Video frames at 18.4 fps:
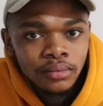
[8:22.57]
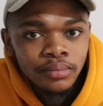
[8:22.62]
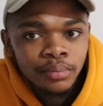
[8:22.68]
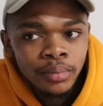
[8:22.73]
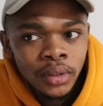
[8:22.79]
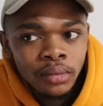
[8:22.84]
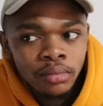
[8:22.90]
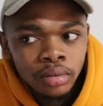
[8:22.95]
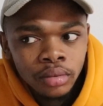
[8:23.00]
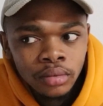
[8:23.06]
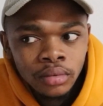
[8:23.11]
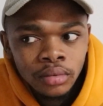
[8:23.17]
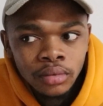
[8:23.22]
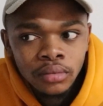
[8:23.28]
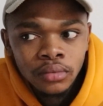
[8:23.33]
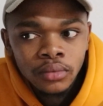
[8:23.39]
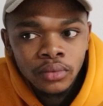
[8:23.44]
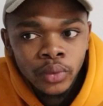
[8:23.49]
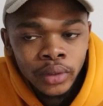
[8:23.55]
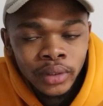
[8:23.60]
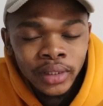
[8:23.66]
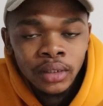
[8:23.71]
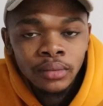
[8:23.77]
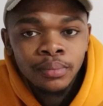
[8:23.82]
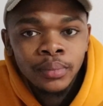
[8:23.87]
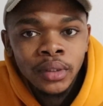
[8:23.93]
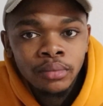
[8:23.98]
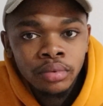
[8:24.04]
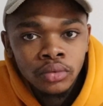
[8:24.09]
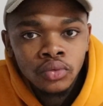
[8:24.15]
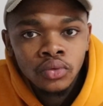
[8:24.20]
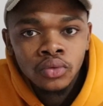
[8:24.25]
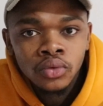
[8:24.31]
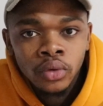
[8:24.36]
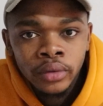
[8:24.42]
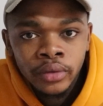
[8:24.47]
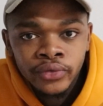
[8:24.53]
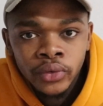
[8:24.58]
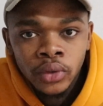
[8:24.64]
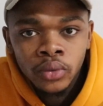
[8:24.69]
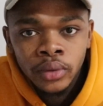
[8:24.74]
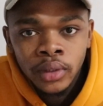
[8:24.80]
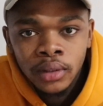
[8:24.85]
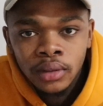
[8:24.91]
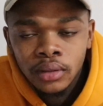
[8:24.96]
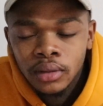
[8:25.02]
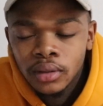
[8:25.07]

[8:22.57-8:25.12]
people, well, that people do on the road,